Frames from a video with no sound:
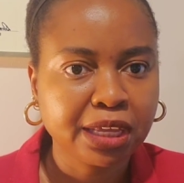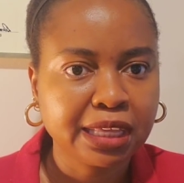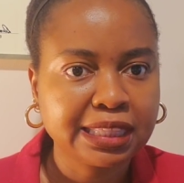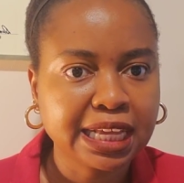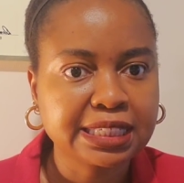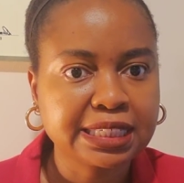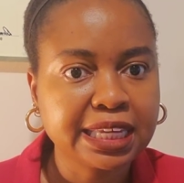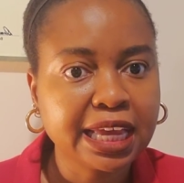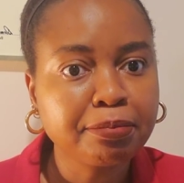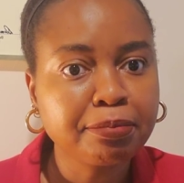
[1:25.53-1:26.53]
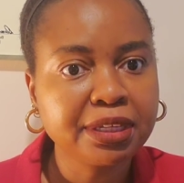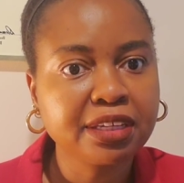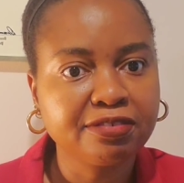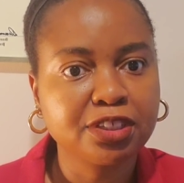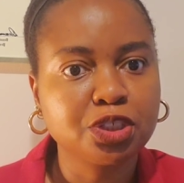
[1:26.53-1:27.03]
that can be
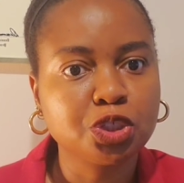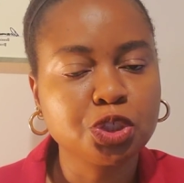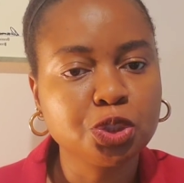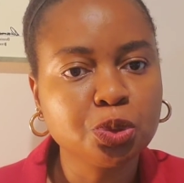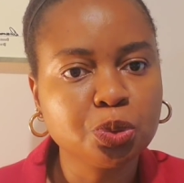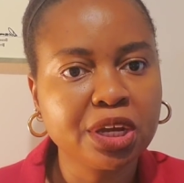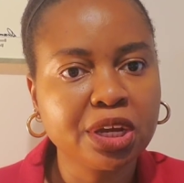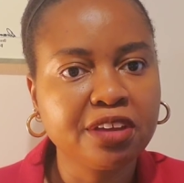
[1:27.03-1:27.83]
given to you